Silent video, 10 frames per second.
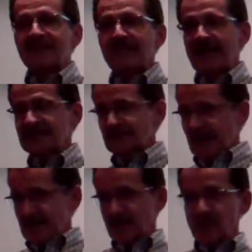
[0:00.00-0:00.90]
that's
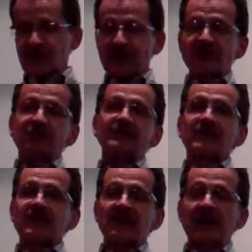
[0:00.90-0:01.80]
about the bridge.
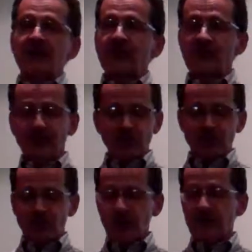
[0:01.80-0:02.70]
The other thing
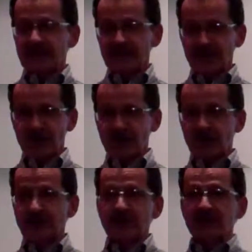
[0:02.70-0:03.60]
you'll note in
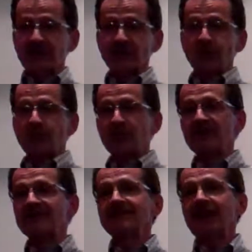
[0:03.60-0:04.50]
here is your
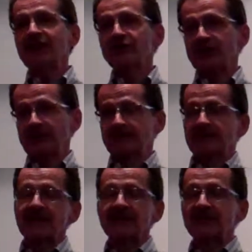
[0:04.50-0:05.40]
presentation
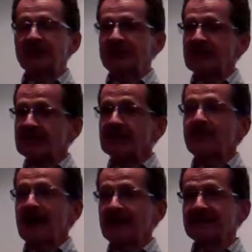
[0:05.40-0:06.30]
is just
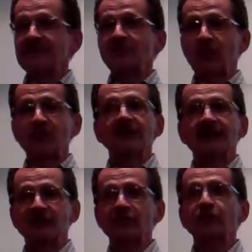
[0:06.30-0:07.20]
about as important
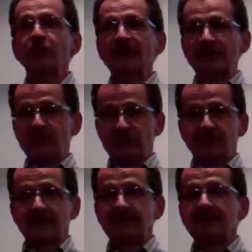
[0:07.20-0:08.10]
as your bridge.
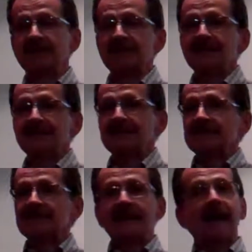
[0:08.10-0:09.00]

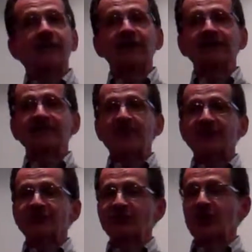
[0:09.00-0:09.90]
I would
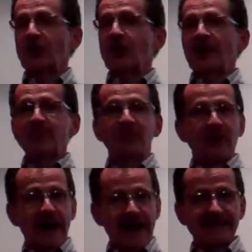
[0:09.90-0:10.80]
expect you're going to want to
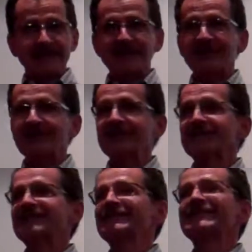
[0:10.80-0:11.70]

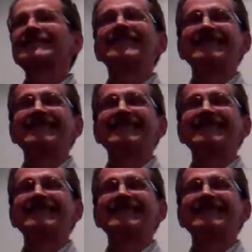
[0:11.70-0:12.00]
practice,